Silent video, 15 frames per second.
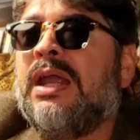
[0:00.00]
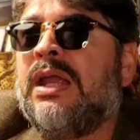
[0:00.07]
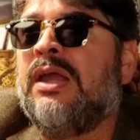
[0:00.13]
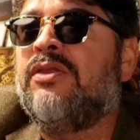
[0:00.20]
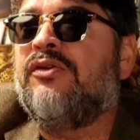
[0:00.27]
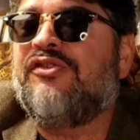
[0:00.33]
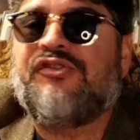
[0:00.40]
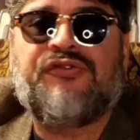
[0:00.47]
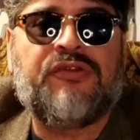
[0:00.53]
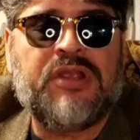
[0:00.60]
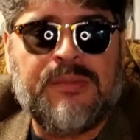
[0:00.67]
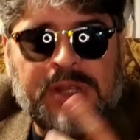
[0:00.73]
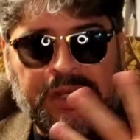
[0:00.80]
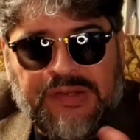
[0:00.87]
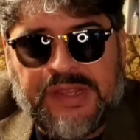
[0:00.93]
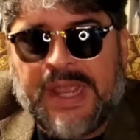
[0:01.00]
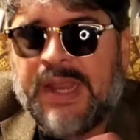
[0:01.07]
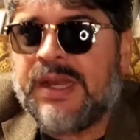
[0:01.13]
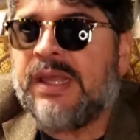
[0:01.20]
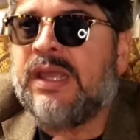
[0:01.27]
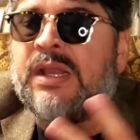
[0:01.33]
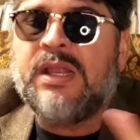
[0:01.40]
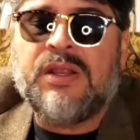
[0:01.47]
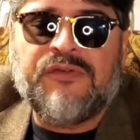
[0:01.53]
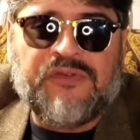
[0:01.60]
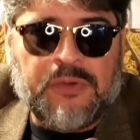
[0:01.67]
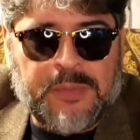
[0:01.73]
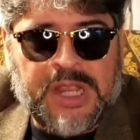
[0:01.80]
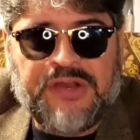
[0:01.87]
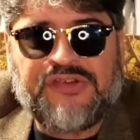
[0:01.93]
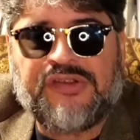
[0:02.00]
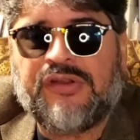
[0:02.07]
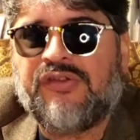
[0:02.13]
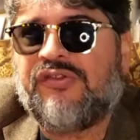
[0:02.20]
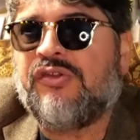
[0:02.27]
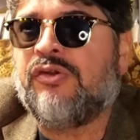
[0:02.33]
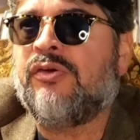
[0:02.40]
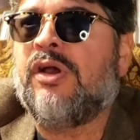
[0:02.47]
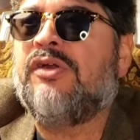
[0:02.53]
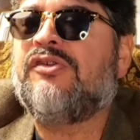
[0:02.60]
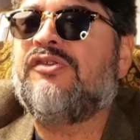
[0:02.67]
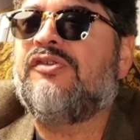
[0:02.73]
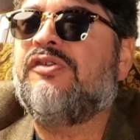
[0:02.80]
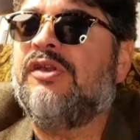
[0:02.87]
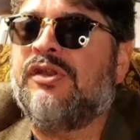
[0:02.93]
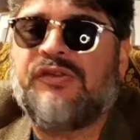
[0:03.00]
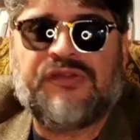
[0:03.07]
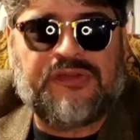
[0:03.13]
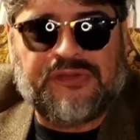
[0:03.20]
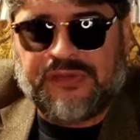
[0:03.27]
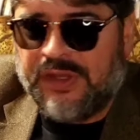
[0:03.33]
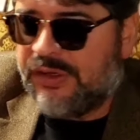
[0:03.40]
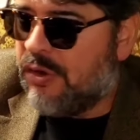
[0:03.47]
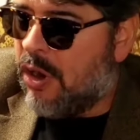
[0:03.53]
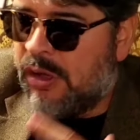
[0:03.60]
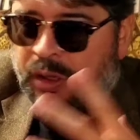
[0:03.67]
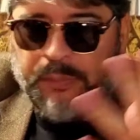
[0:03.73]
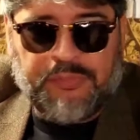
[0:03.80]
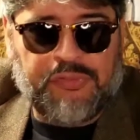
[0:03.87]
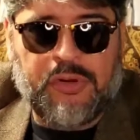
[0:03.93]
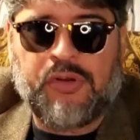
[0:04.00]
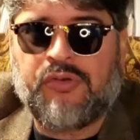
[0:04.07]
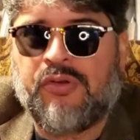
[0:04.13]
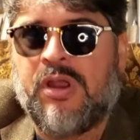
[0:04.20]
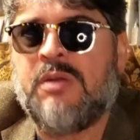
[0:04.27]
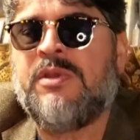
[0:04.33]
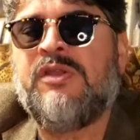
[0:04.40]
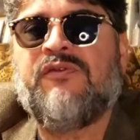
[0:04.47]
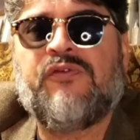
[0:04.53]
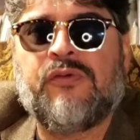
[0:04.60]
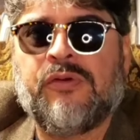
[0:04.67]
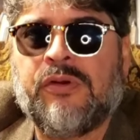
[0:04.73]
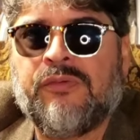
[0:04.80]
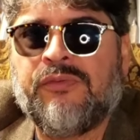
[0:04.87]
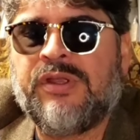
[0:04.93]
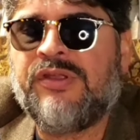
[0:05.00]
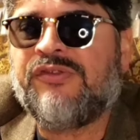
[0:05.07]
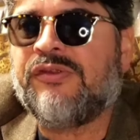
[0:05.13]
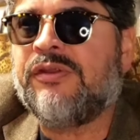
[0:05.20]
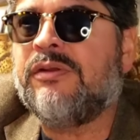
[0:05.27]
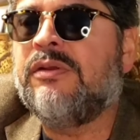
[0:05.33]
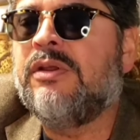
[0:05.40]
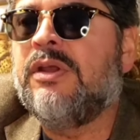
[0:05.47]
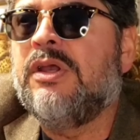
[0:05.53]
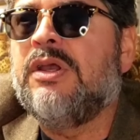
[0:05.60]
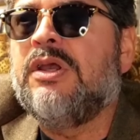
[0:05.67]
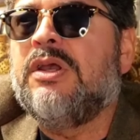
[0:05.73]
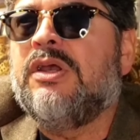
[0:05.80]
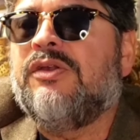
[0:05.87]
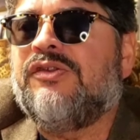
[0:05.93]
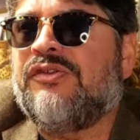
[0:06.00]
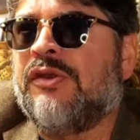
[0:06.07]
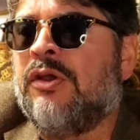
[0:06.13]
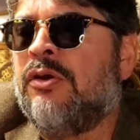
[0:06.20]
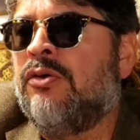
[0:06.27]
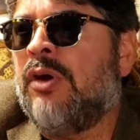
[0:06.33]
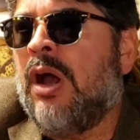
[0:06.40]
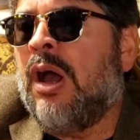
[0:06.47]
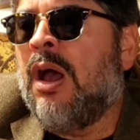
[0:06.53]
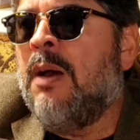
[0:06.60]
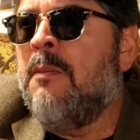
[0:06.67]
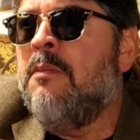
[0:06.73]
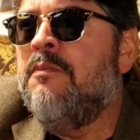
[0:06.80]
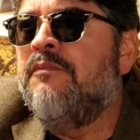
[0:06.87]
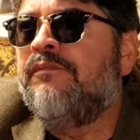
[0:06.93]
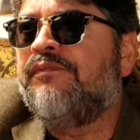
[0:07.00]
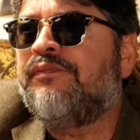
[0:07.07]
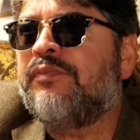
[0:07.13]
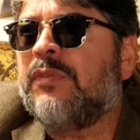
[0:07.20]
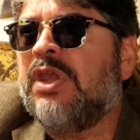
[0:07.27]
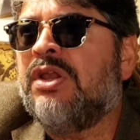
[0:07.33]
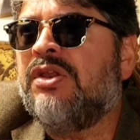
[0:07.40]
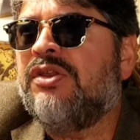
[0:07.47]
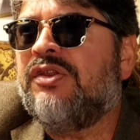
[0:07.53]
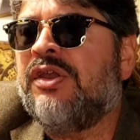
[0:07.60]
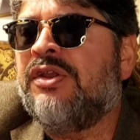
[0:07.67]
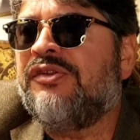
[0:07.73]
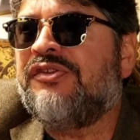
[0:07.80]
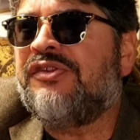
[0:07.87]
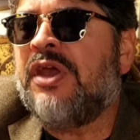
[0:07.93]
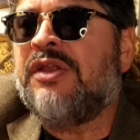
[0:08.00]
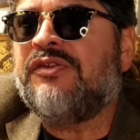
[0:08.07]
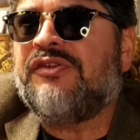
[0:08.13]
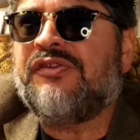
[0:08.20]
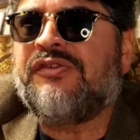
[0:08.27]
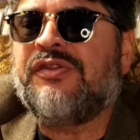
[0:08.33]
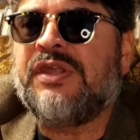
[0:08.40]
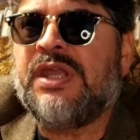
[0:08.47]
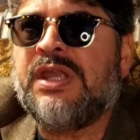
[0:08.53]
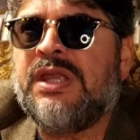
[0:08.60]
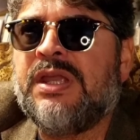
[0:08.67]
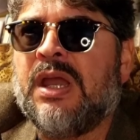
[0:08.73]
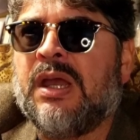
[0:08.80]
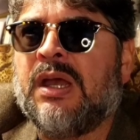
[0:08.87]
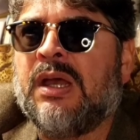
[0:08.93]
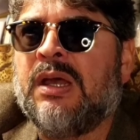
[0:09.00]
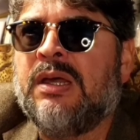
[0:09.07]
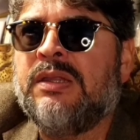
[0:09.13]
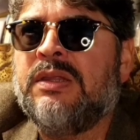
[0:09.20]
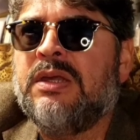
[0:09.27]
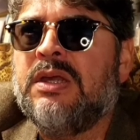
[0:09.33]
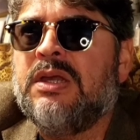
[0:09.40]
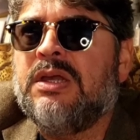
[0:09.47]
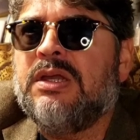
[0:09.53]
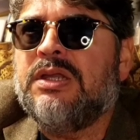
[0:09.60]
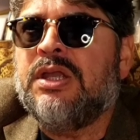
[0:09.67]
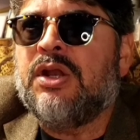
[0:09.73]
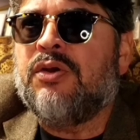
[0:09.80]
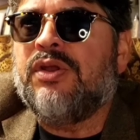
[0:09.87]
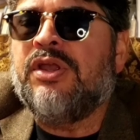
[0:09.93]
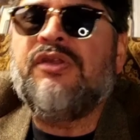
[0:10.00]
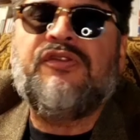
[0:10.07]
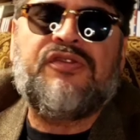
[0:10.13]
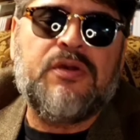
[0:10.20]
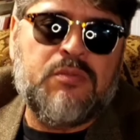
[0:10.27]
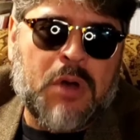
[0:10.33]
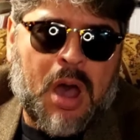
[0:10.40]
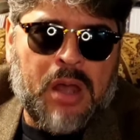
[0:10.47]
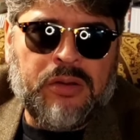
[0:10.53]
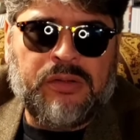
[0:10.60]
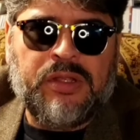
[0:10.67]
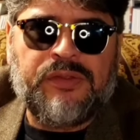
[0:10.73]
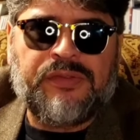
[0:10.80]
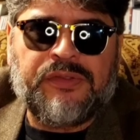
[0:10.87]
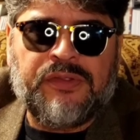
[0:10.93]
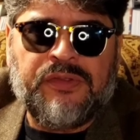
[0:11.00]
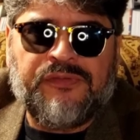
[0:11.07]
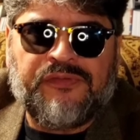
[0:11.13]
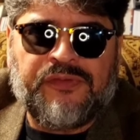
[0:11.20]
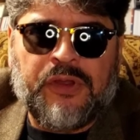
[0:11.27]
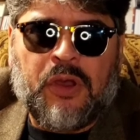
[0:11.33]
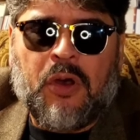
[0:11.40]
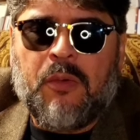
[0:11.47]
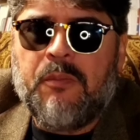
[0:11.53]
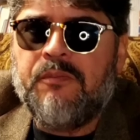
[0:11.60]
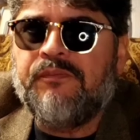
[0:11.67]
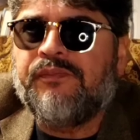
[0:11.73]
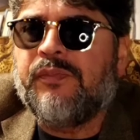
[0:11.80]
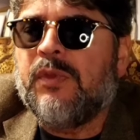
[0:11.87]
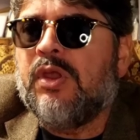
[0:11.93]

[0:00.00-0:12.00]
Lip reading: and they're streaming data and information to us. They call it programming for a reason. So, in a sense, is the monolith in the film,